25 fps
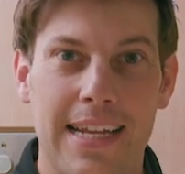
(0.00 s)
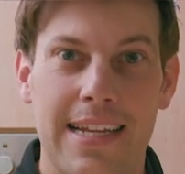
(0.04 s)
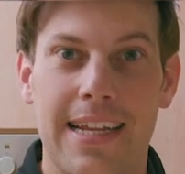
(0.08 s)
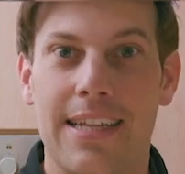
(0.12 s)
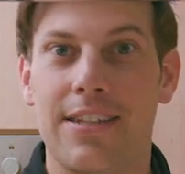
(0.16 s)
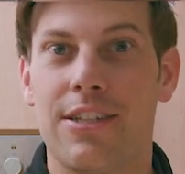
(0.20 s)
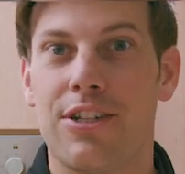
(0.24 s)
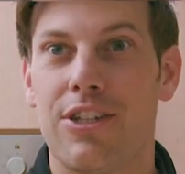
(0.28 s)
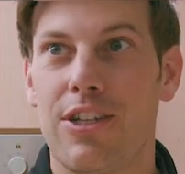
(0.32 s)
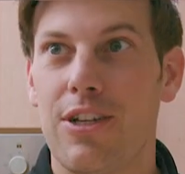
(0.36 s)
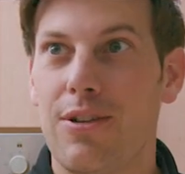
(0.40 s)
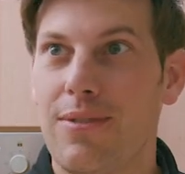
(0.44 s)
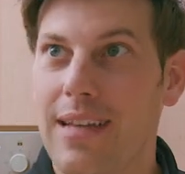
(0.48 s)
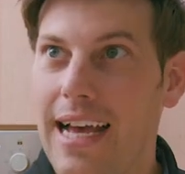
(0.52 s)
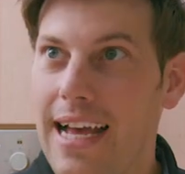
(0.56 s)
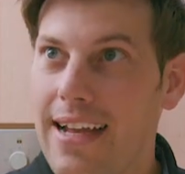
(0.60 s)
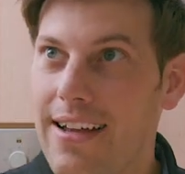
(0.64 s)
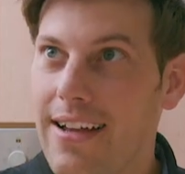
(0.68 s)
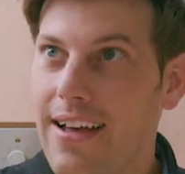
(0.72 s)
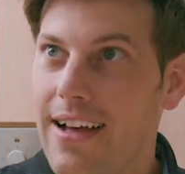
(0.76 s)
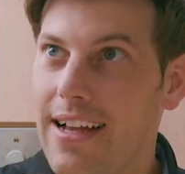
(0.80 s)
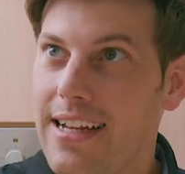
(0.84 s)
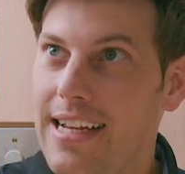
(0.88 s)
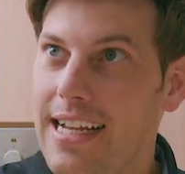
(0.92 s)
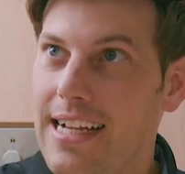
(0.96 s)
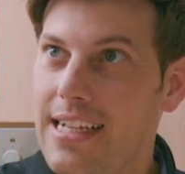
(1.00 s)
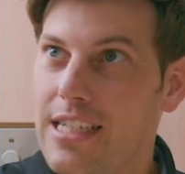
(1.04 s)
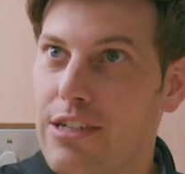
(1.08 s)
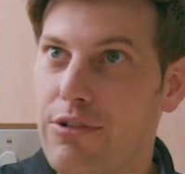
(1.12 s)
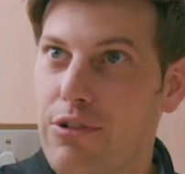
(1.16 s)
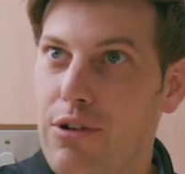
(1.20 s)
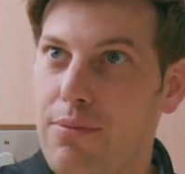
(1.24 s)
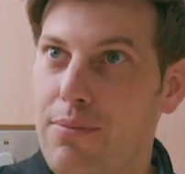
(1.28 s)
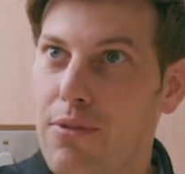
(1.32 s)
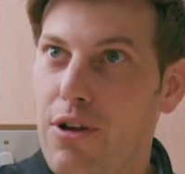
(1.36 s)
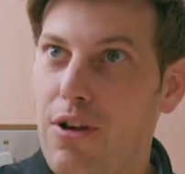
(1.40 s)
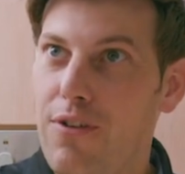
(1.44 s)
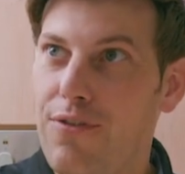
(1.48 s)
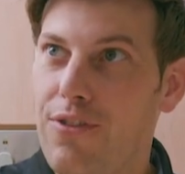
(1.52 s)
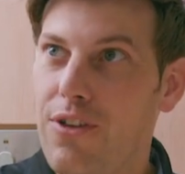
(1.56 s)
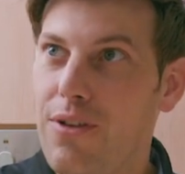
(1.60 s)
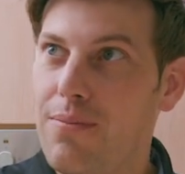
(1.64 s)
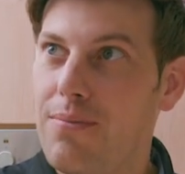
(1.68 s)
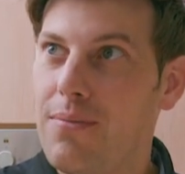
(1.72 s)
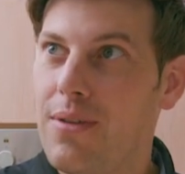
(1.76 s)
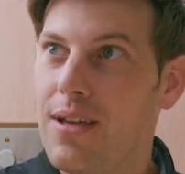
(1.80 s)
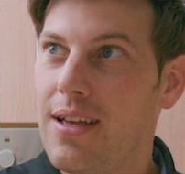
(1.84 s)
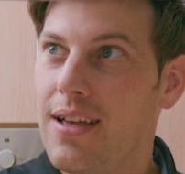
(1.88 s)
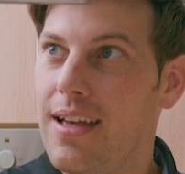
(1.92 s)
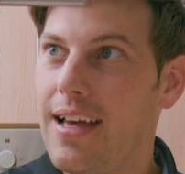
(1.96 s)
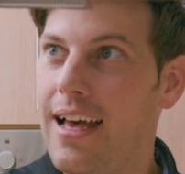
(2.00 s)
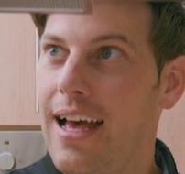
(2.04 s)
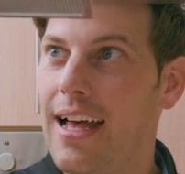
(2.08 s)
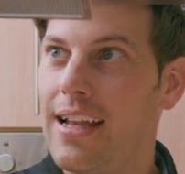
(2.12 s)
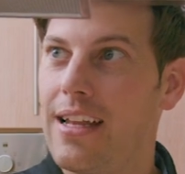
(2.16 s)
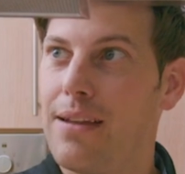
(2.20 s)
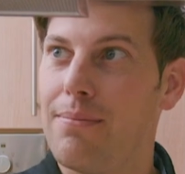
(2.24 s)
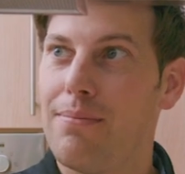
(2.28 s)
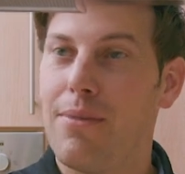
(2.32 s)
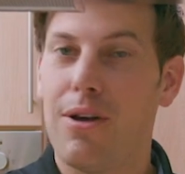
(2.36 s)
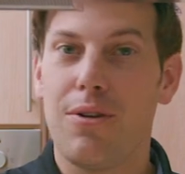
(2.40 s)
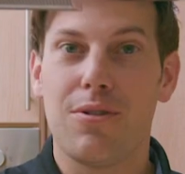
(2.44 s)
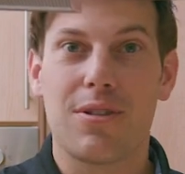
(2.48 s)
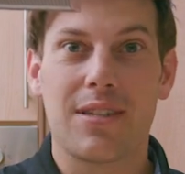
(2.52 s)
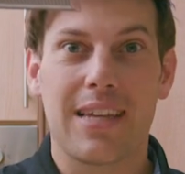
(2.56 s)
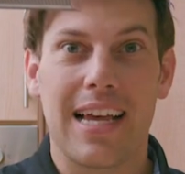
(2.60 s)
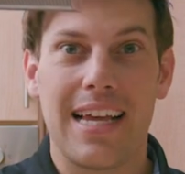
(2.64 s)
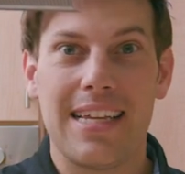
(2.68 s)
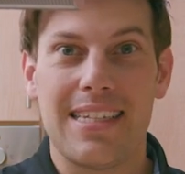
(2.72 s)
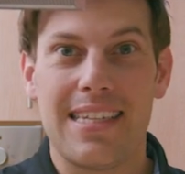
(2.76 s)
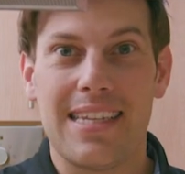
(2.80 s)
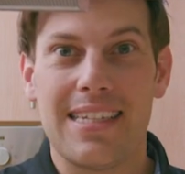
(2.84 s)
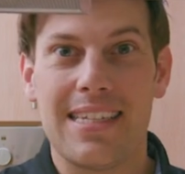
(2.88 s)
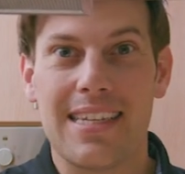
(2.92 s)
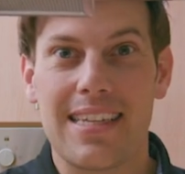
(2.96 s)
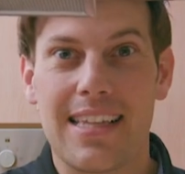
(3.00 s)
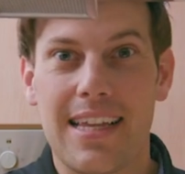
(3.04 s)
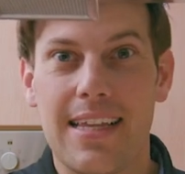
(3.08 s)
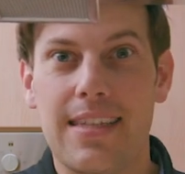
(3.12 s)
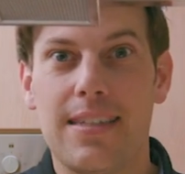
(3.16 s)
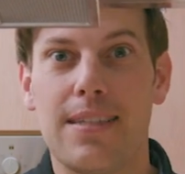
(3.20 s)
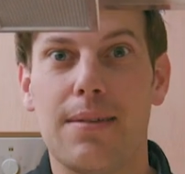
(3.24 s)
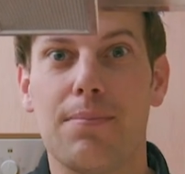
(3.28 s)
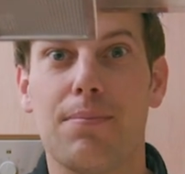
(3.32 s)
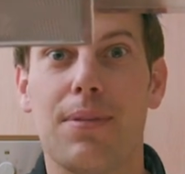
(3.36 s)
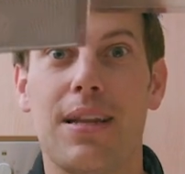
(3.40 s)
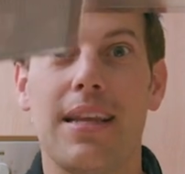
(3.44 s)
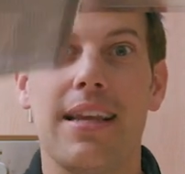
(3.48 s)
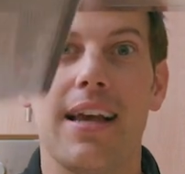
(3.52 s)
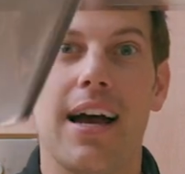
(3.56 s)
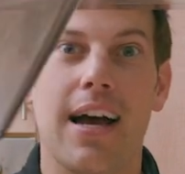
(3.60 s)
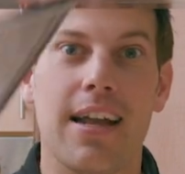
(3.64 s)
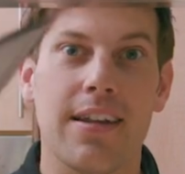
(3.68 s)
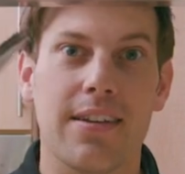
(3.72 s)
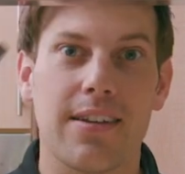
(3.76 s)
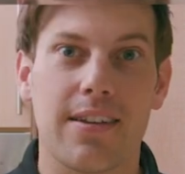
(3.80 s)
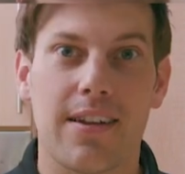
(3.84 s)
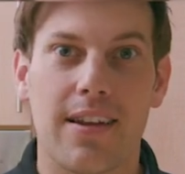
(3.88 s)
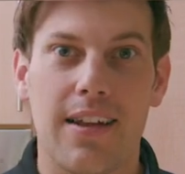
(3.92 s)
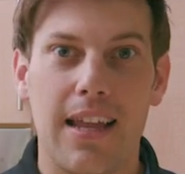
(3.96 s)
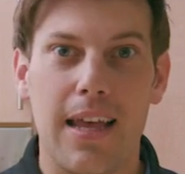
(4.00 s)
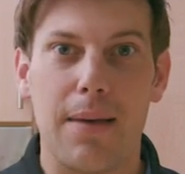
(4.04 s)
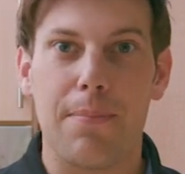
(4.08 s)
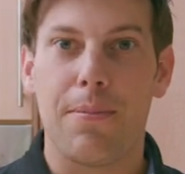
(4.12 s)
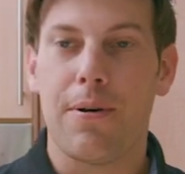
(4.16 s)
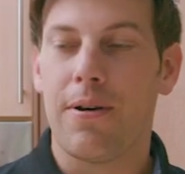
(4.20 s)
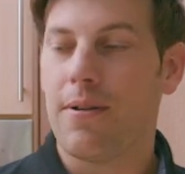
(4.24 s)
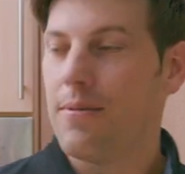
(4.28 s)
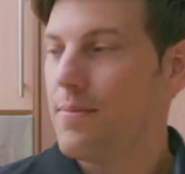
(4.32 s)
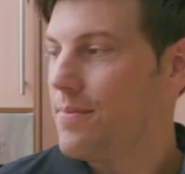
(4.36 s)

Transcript: And to do that, I need to remove them, and in most cases, they simply unclip.